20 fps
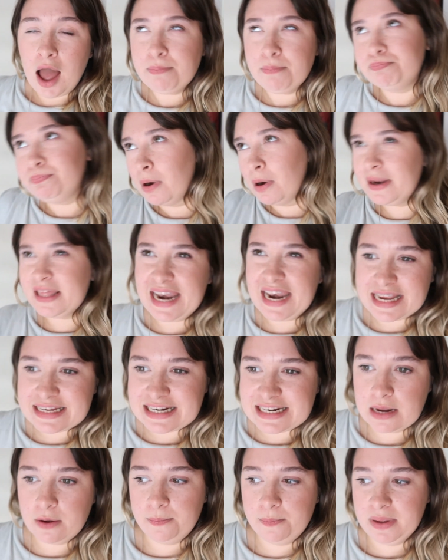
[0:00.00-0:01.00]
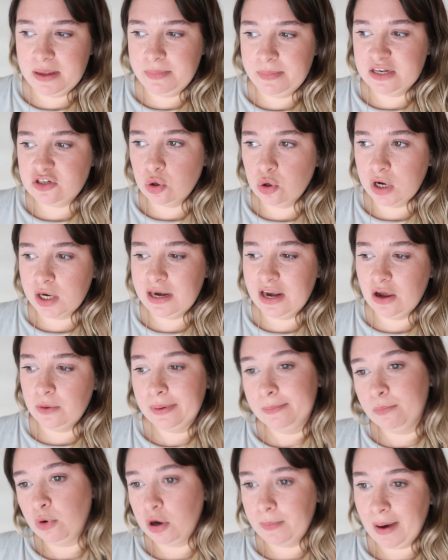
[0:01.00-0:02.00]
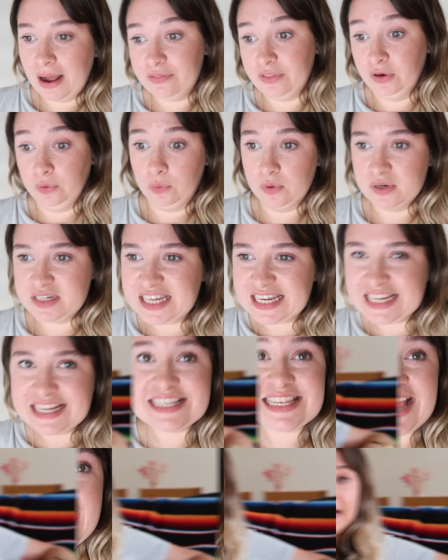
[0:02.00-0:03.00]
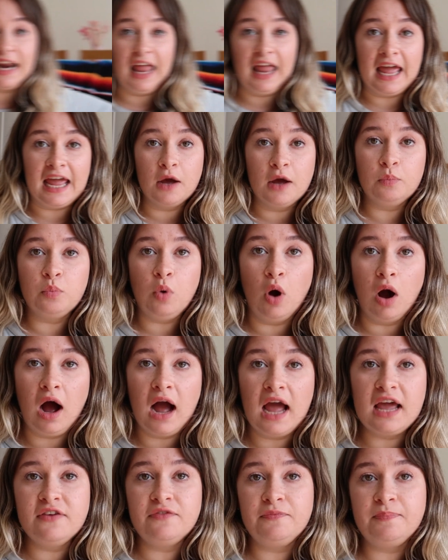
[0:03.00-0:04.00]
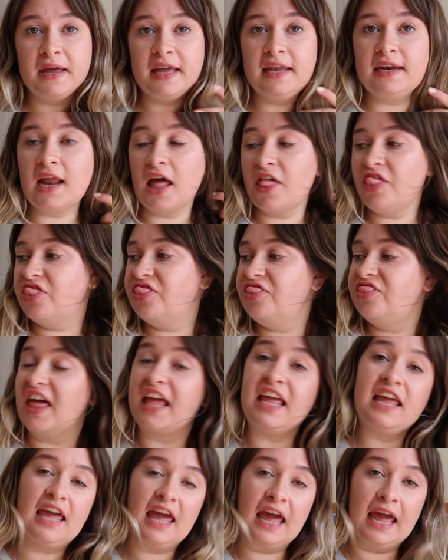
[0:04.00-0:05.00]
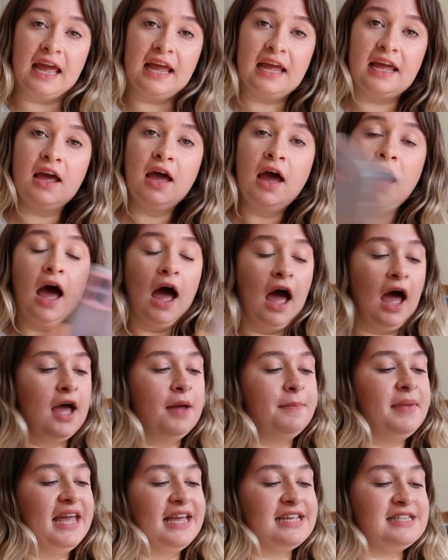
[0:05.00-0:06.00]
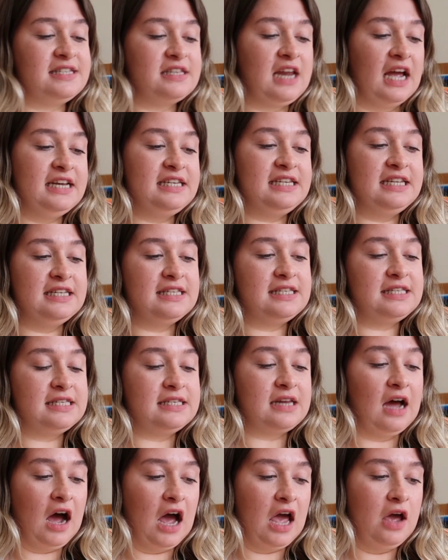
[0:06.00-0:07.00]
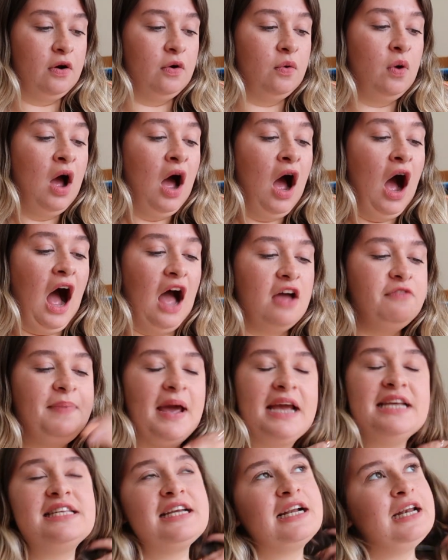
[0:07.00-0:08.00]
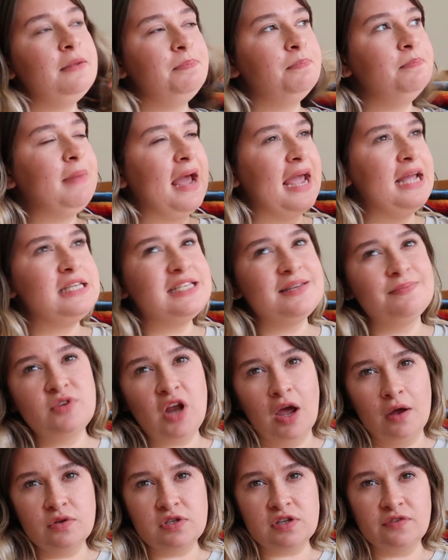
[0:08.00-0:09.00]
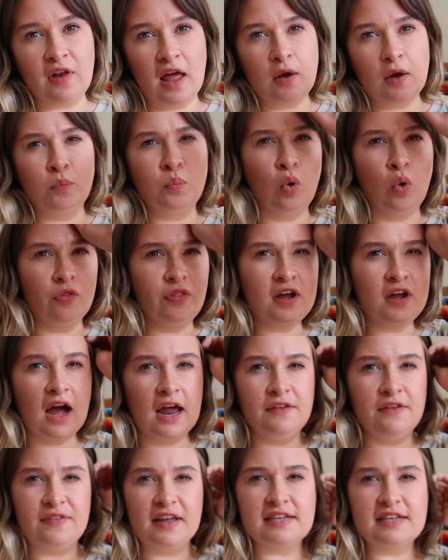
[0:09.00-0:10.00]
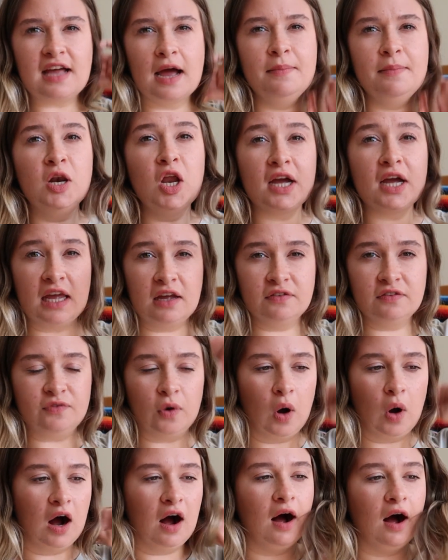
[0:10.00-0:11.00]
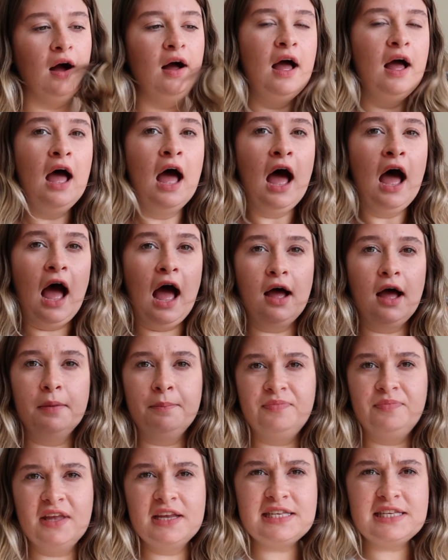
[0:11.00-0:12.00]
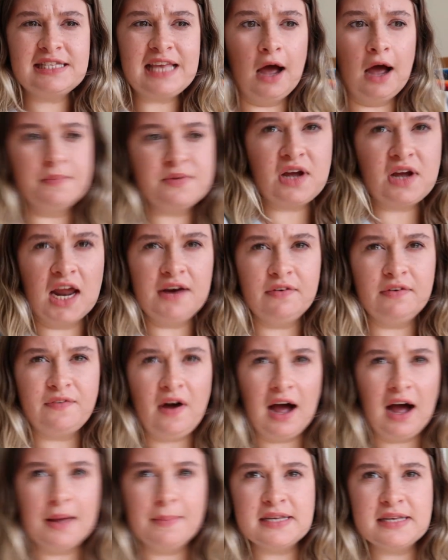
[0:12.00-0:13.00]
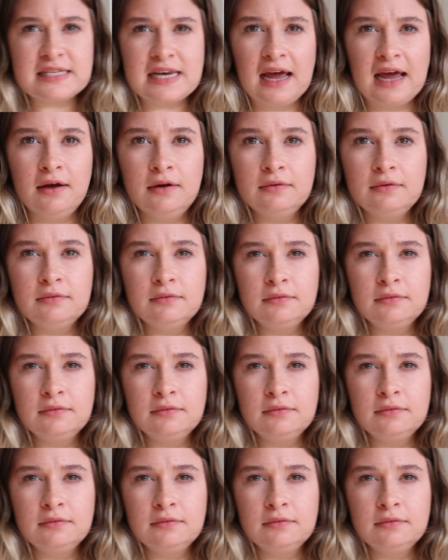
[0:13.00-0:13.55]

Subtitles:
probably the next clip will be me talking a little bit more about the noughties. So basically, what I've been thinking is 90s style. I've basically made some notes of like what the kind of things I'm looking for are. This setup's kind of a vibe, isn't it?